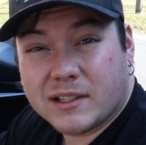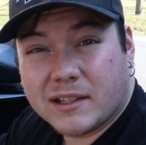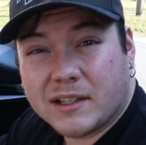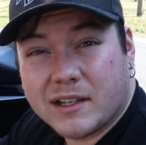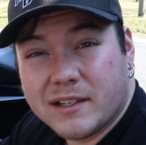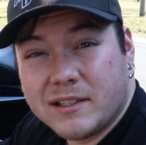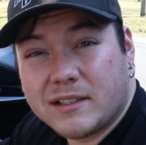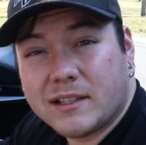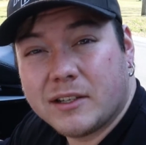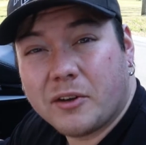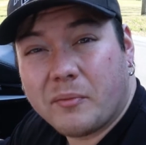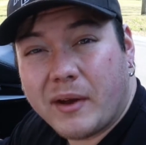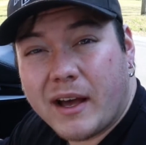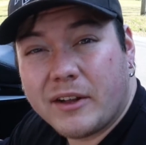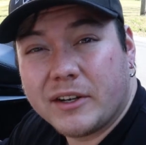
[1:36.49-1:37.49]
And the nice thing
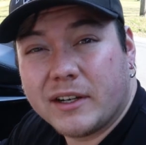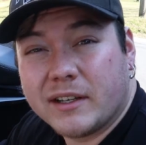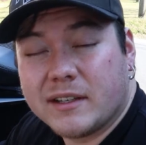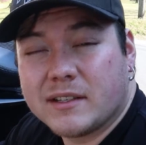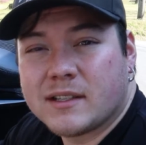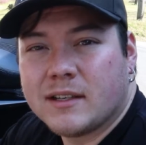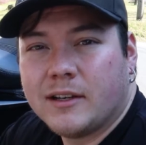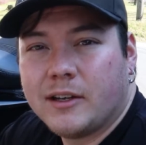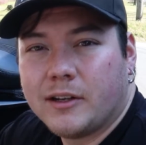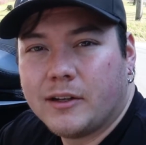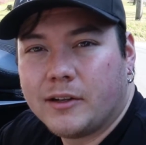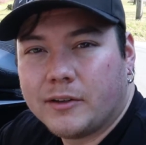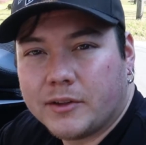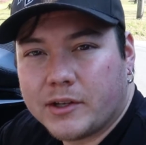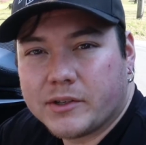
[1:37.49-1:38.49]
about it is
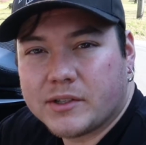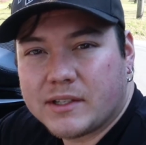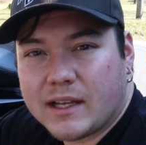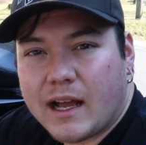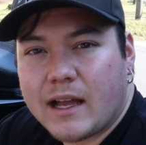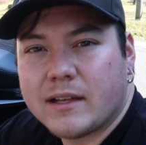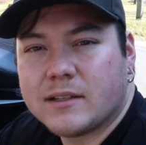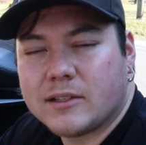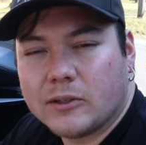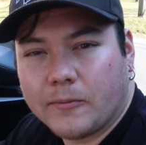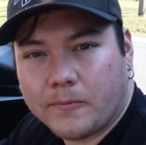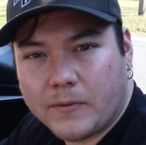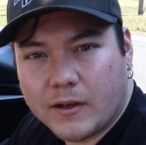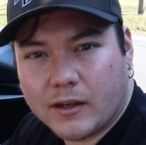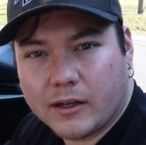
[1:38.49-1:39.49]
they're sized to
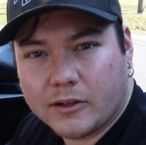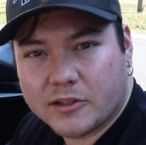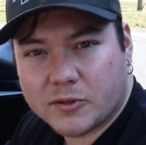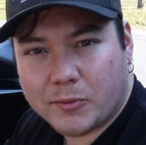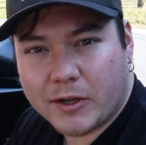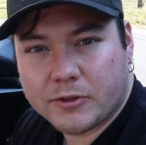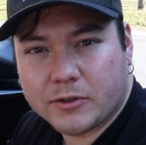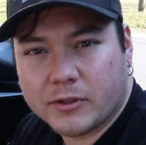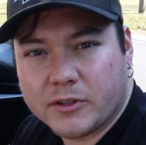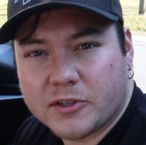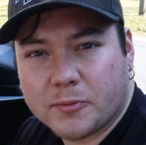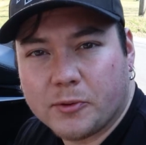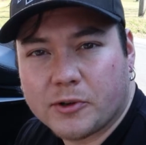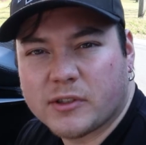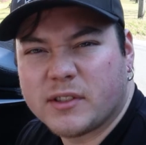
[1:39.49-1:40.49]
fit, especially
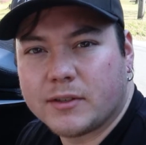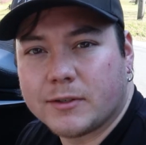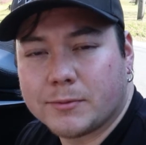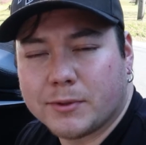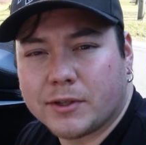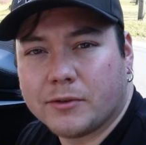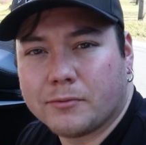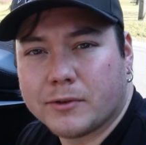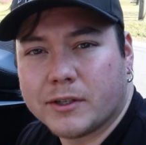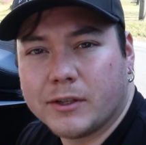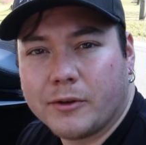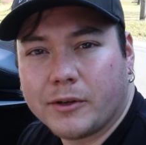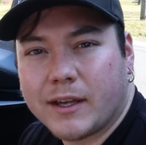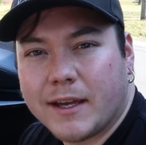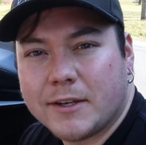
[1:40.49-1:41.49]
Sportsters with the
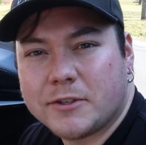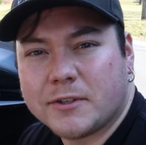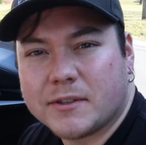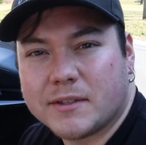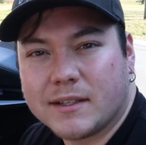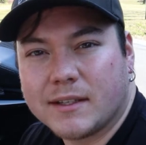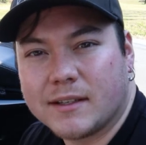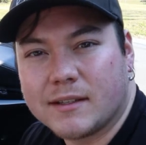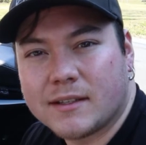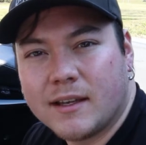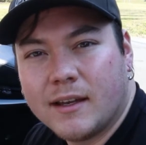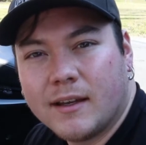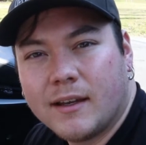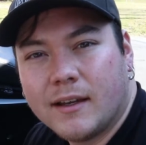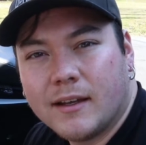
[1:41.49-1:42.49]
relocation, since
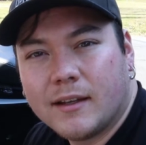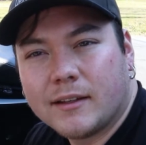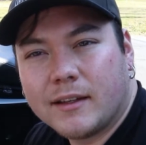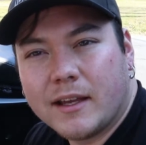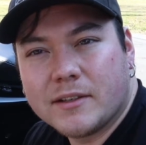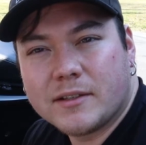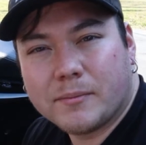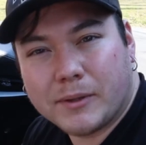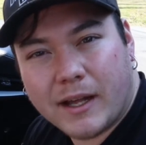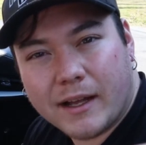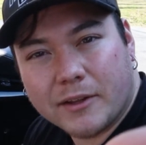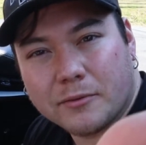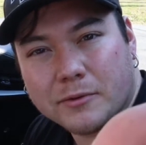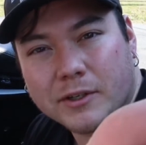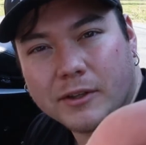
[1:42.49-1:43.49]
they
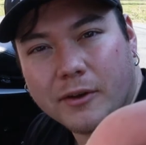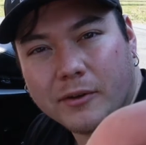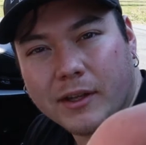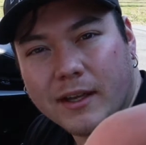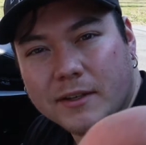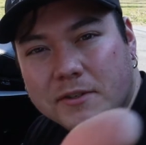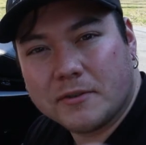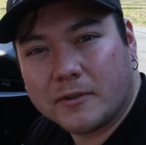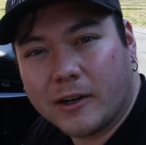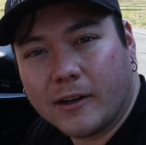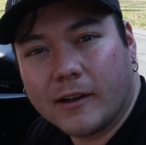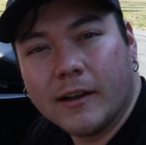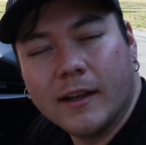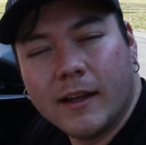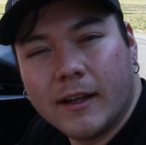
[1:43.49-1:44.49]
supply the relocation, right?